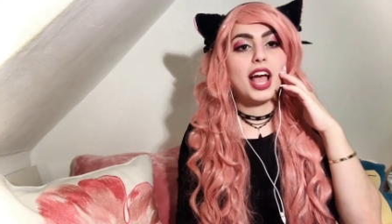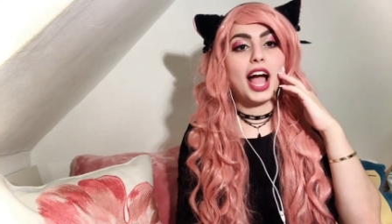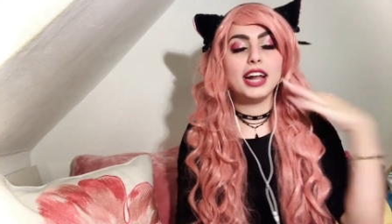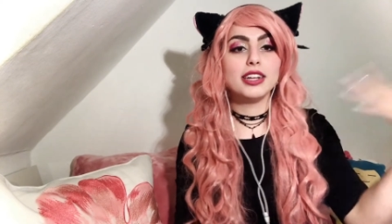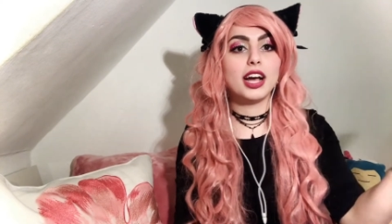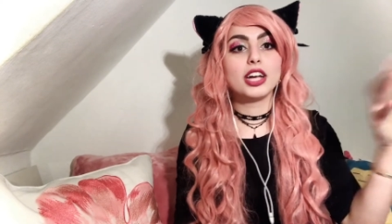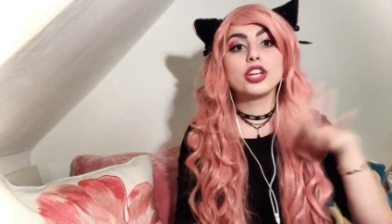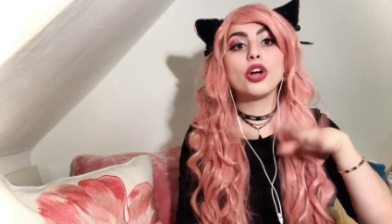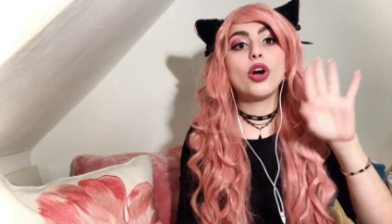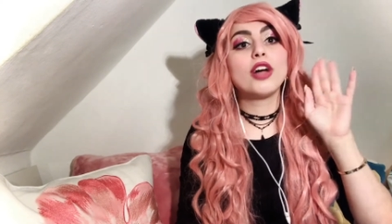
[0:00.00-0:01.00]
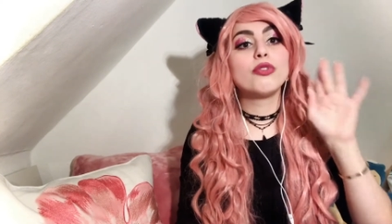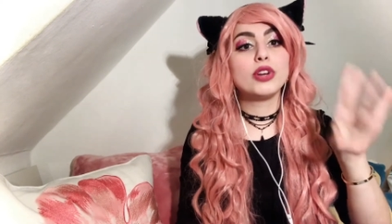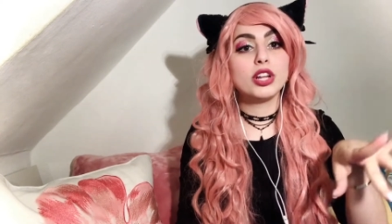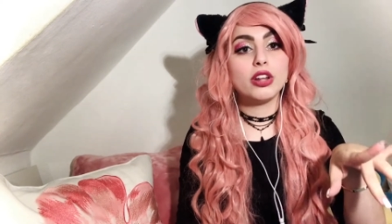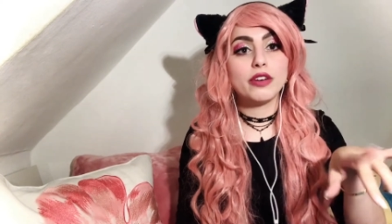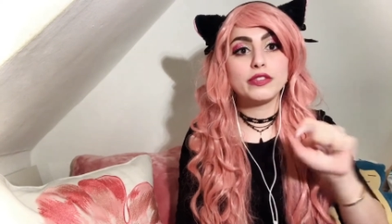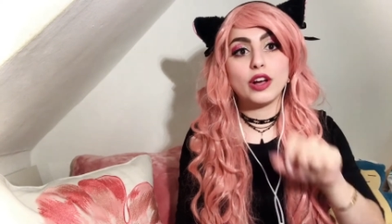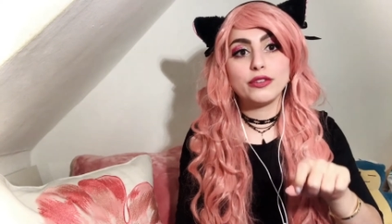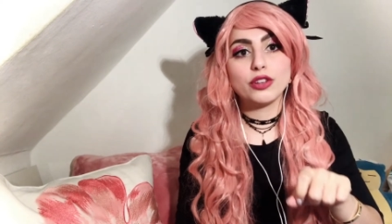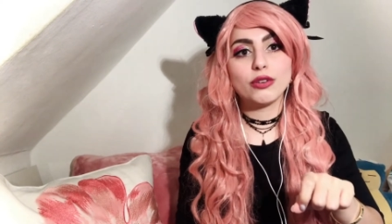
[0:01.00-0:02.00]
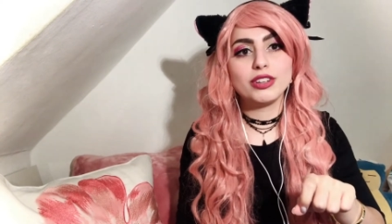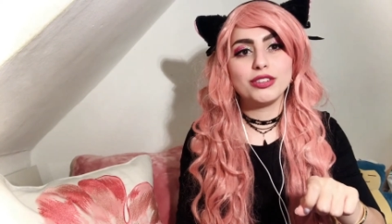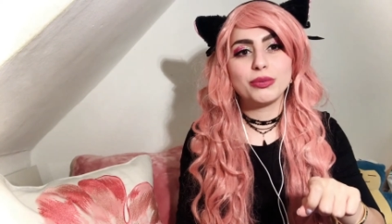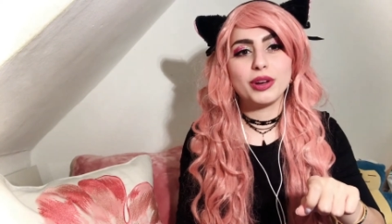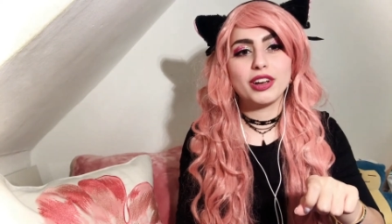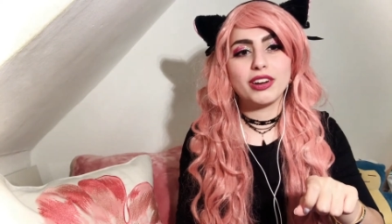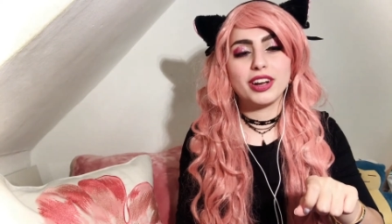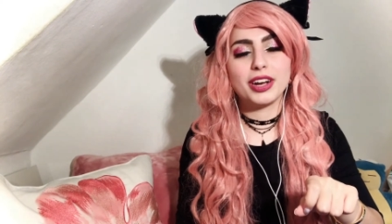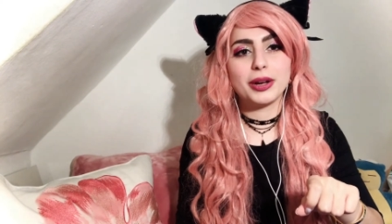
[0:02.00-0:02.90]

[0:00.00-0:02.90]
And I really love love stories where